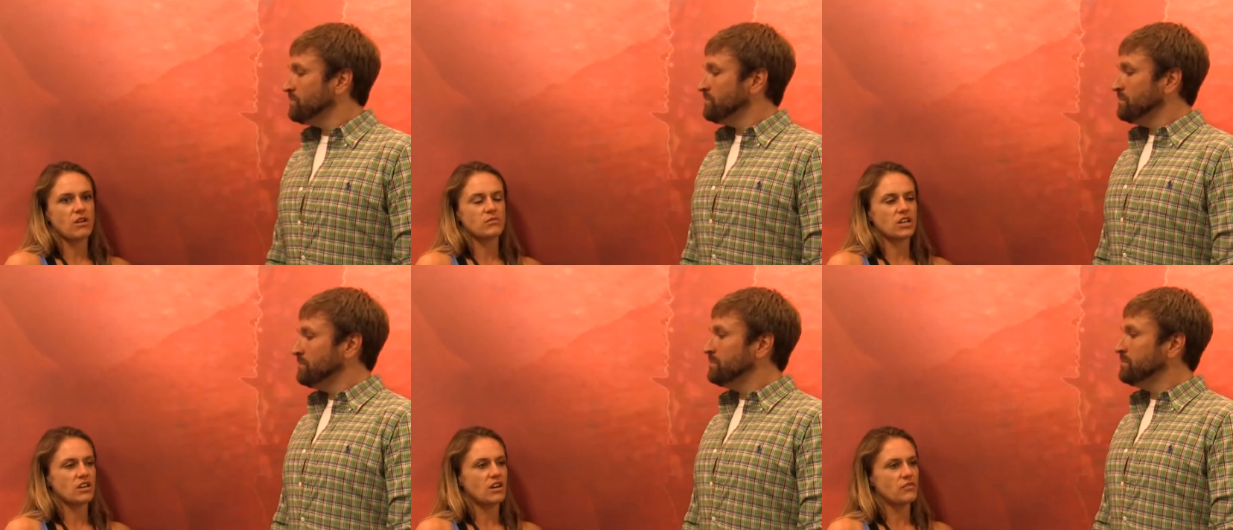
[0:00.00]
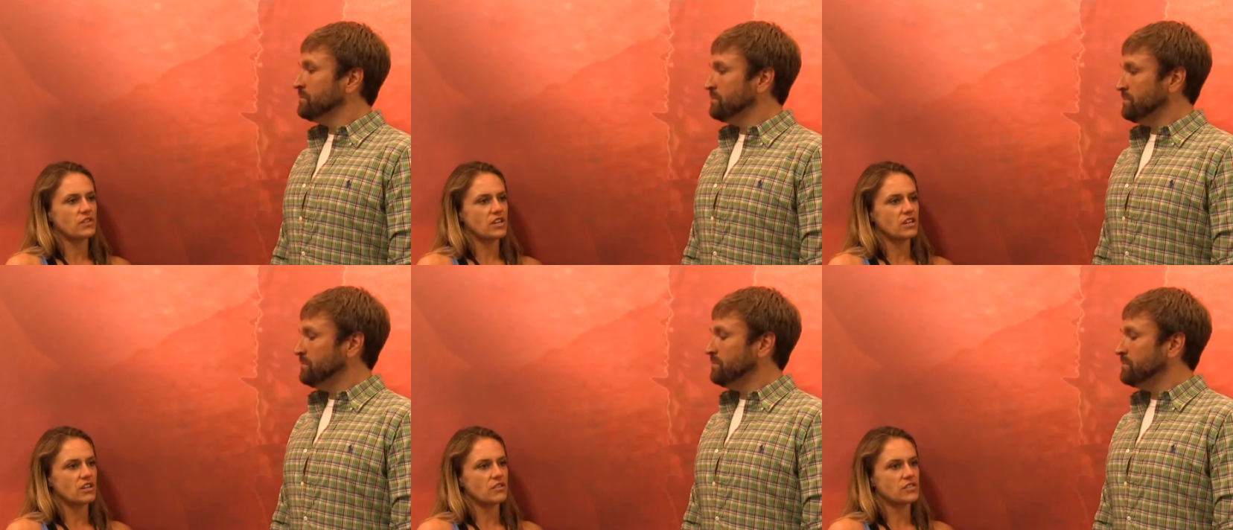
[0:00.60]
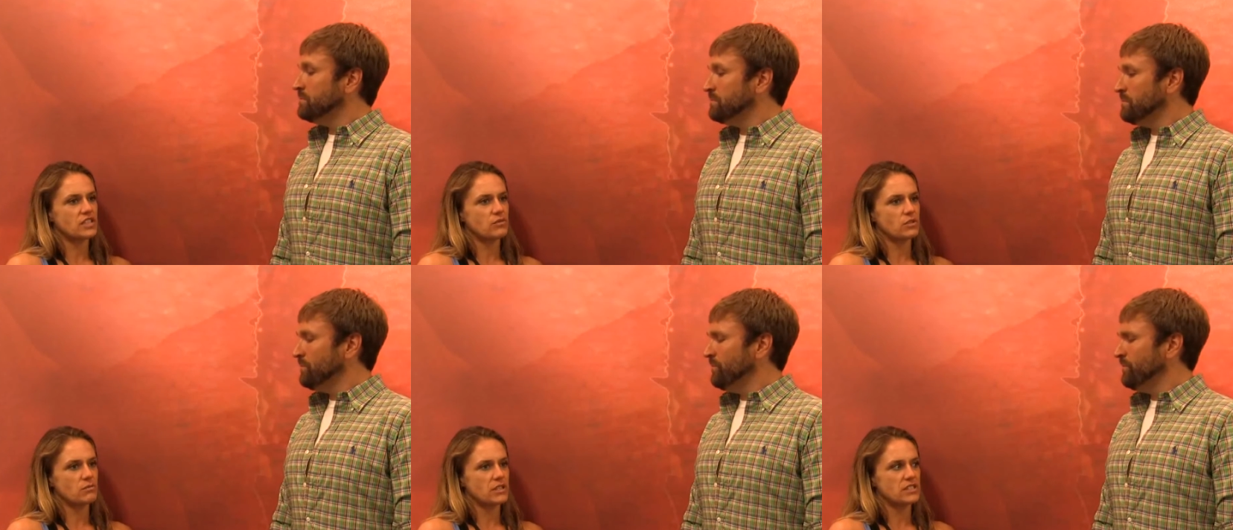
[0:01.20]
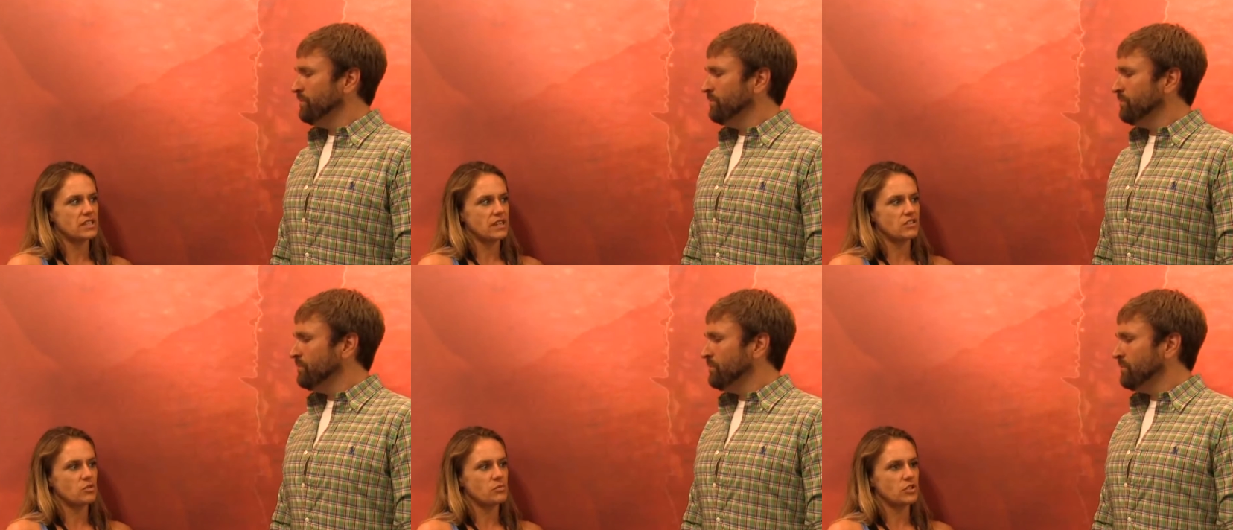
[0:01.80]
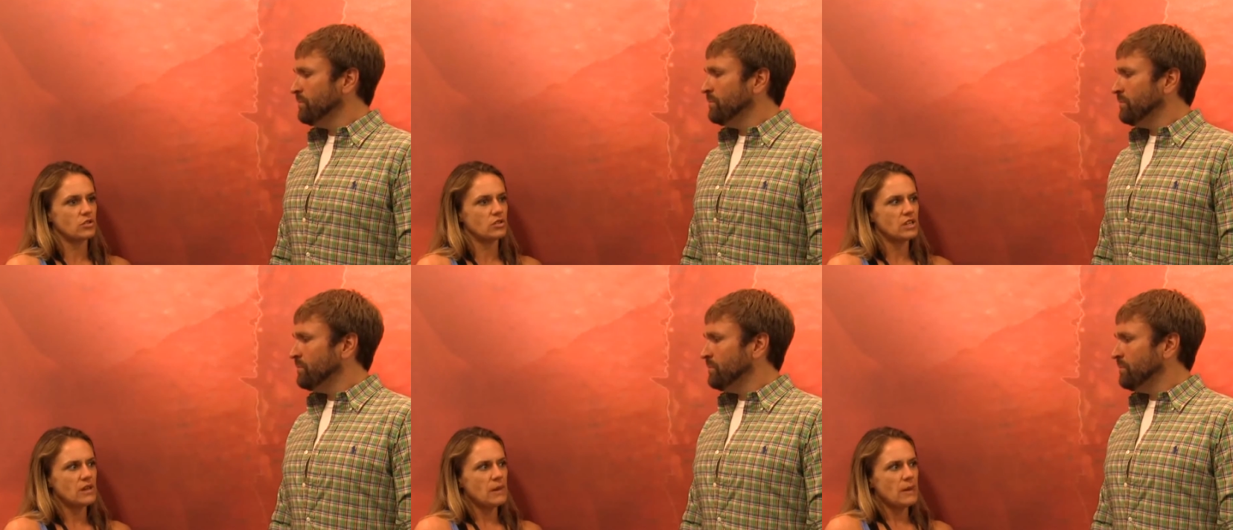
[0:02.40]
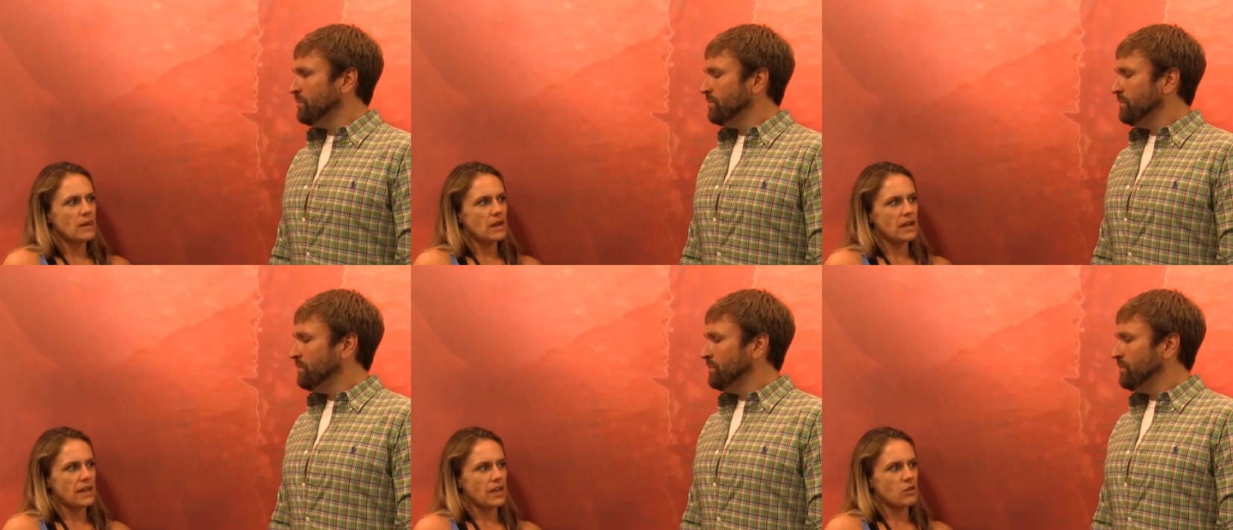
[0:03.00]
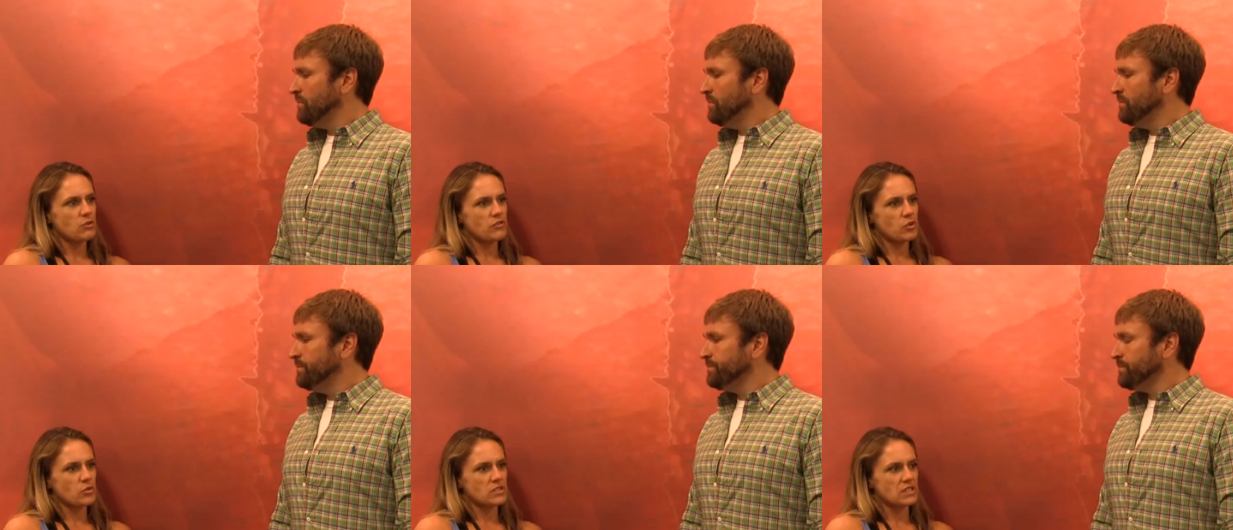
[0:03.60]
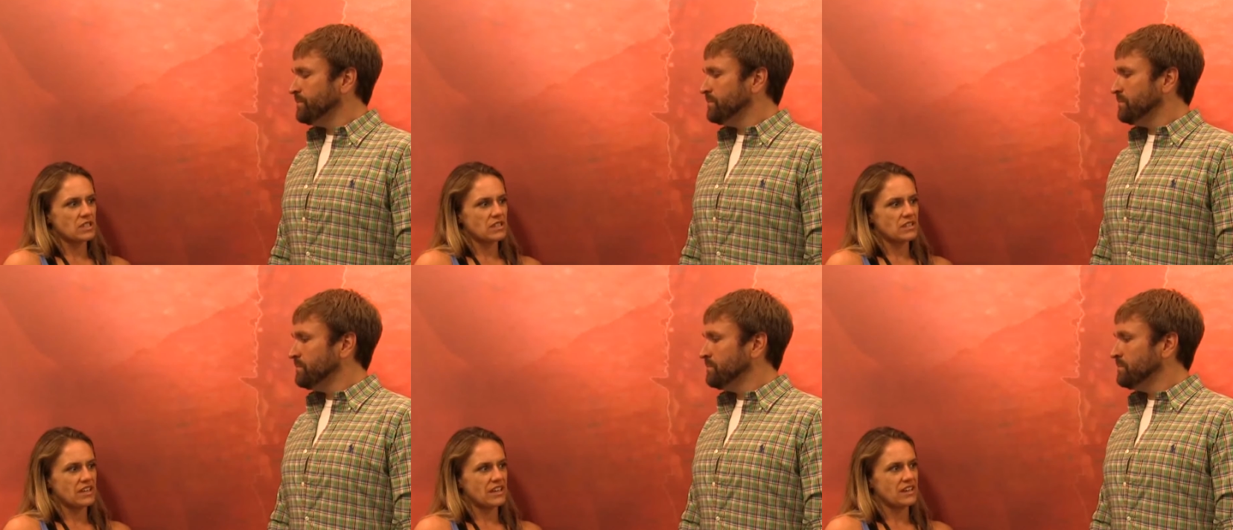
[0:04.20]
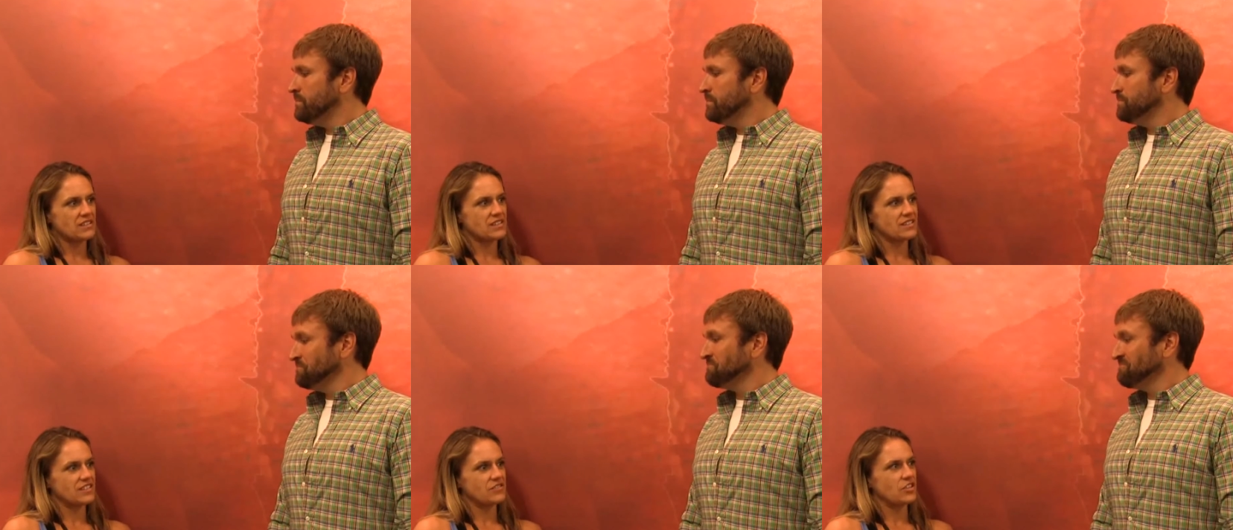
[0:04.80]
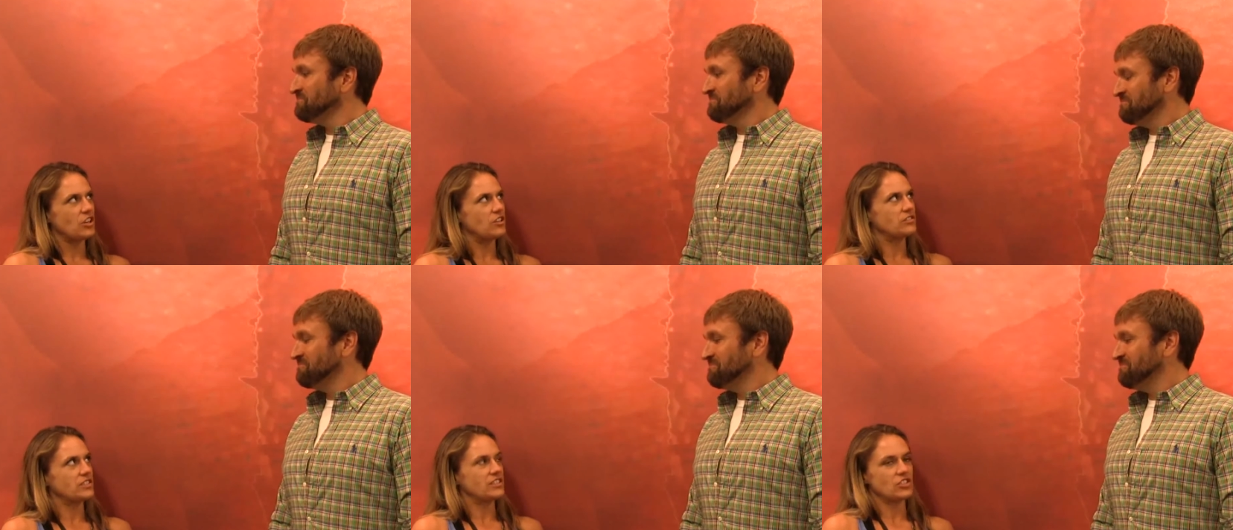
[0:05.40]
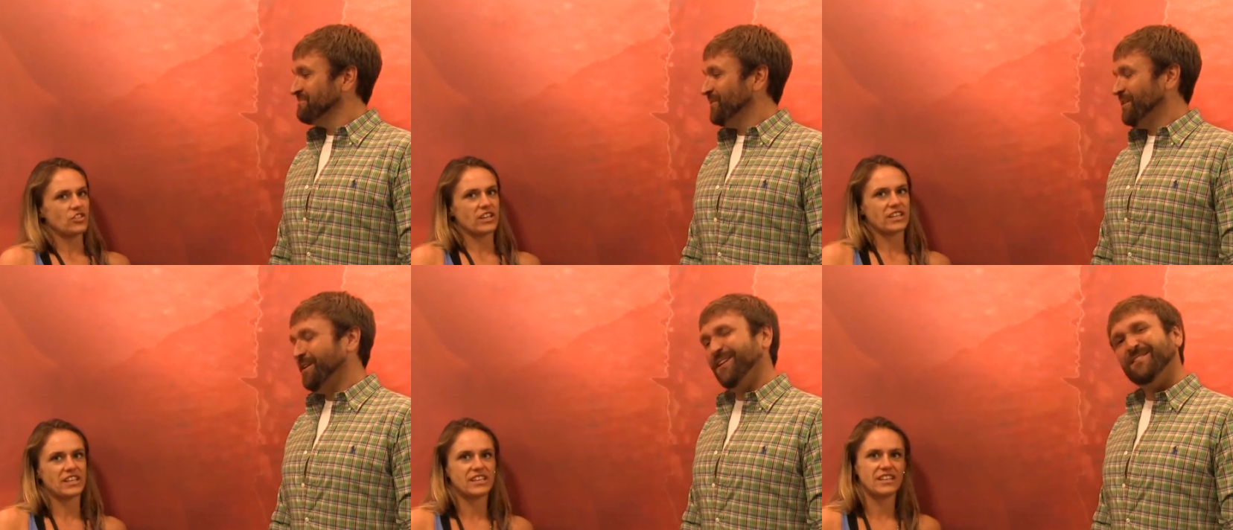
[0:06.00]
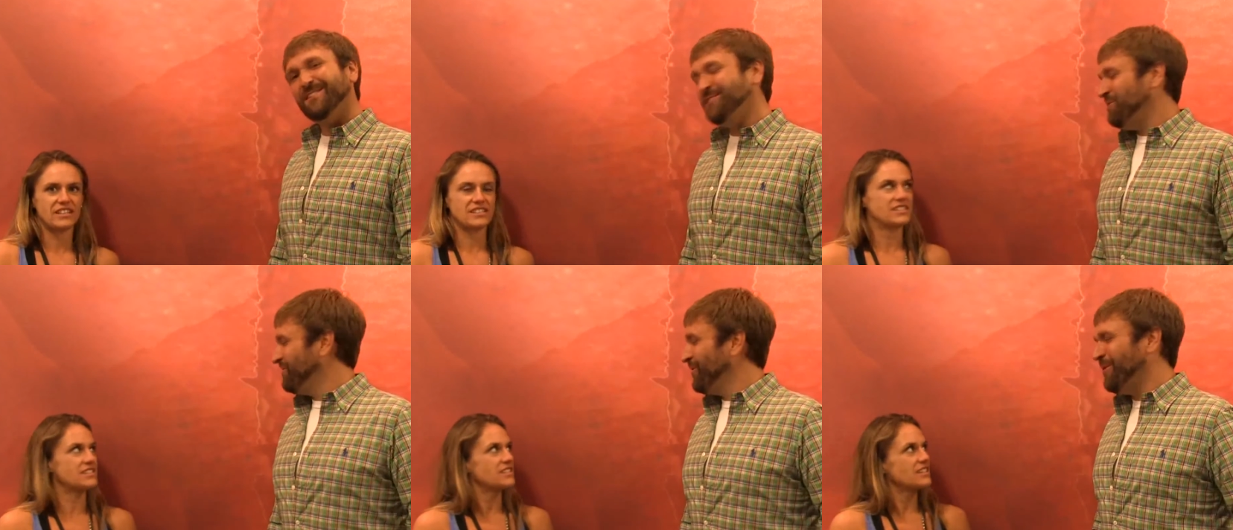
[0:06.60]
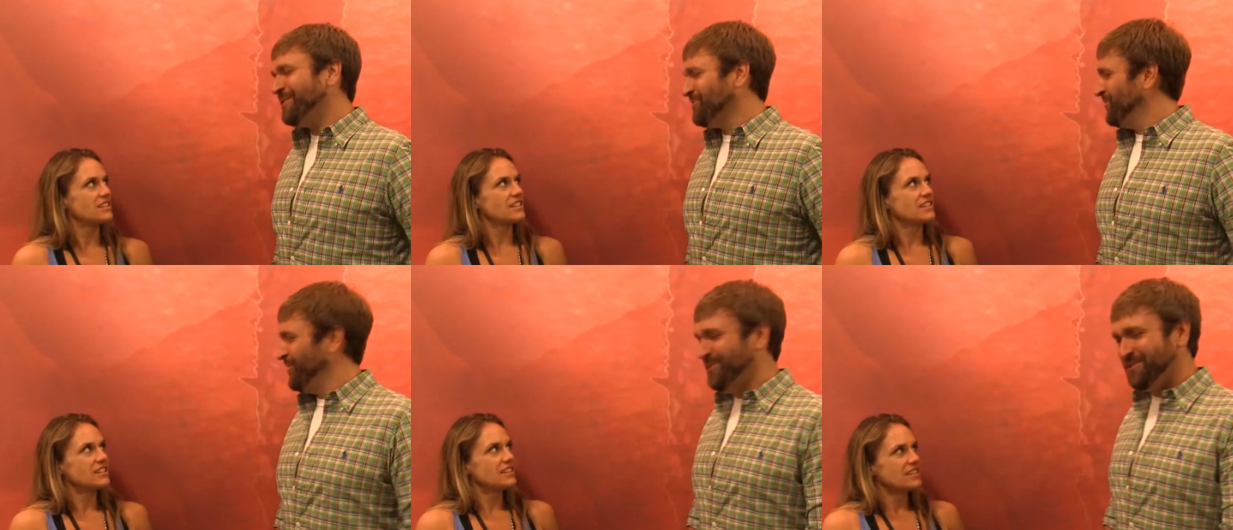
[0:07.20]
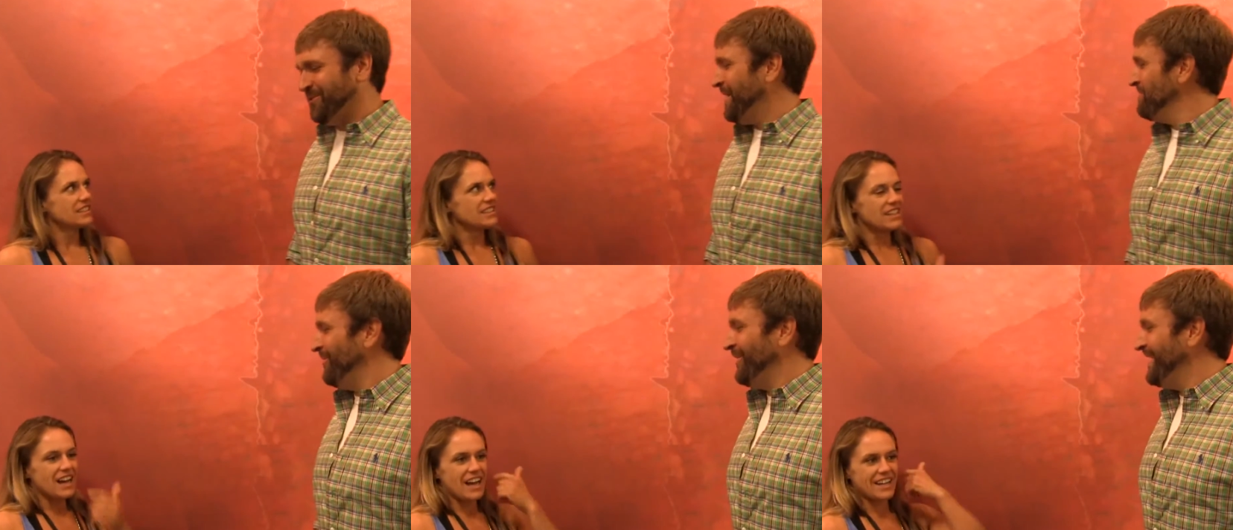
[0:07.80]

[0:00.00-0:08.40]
Speaker 1: I'm not confident enough with my stand up. You know, I am if there wasn't kicks involved. You know, that kicking That's is for a wrestler though. You just grab that